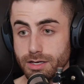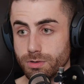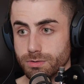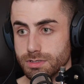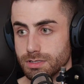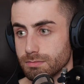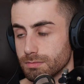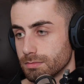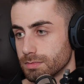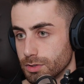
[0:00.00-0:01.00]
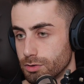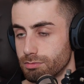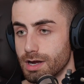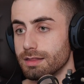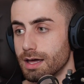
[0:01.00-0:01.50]
legals to
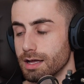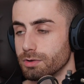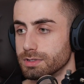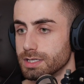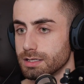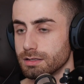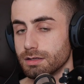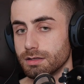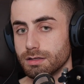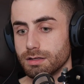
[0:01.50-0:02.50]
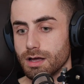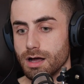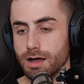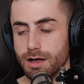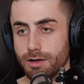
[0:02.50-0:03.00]
create that equity.
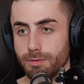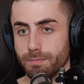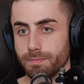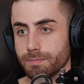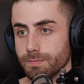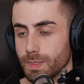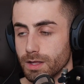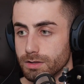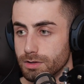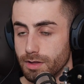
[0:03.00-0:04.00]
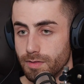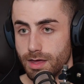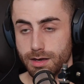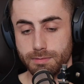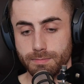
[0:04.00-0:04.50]
You
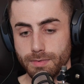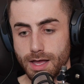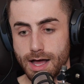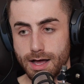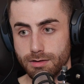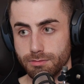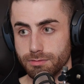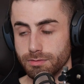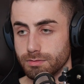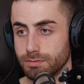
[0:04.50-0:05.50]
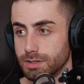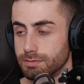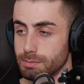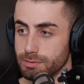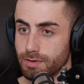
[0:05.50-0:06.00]
can then have
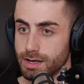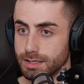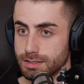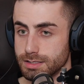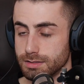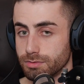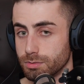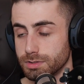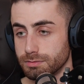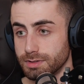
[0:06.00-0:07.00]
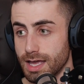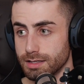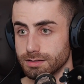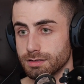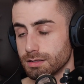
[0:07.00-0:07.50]
development finance in forms of
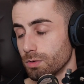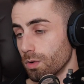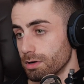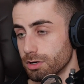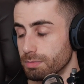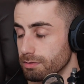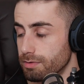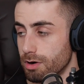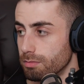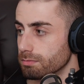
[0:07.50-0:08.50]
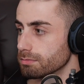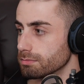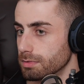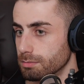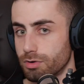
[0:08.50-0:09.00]
debt, or it could be
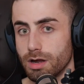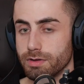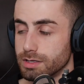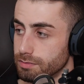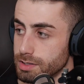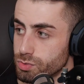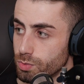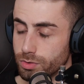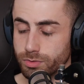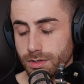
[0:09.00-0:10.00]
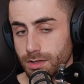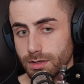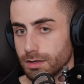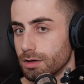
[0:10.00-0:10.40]
from private individual,